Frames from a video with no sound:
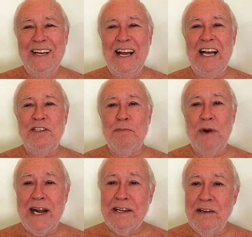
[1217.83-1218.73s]
as a
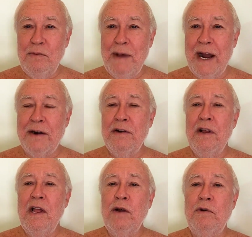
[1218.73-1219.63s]
practical matter,
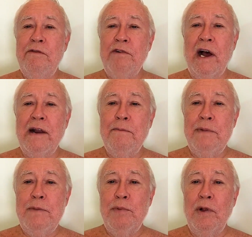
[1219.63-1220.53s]
we find
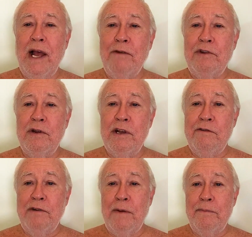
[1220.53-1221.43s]
people have to
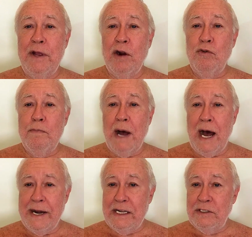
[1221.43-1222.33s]
give up their
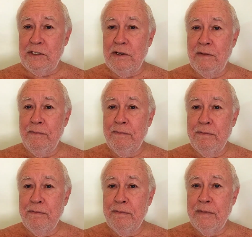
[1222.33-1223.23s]
upadis
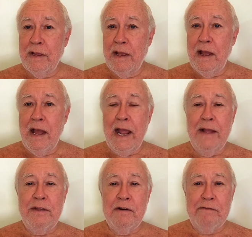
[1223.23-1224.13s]

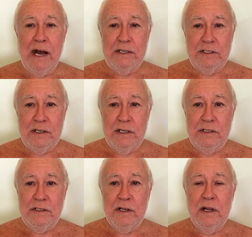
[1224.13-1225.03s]
and their
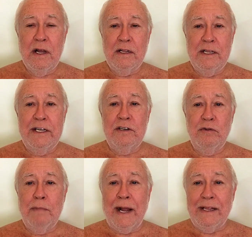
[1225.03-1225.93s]
vasanas little
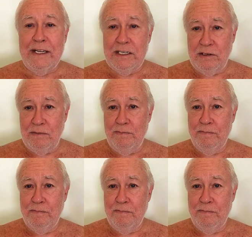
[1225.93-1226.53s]
by little.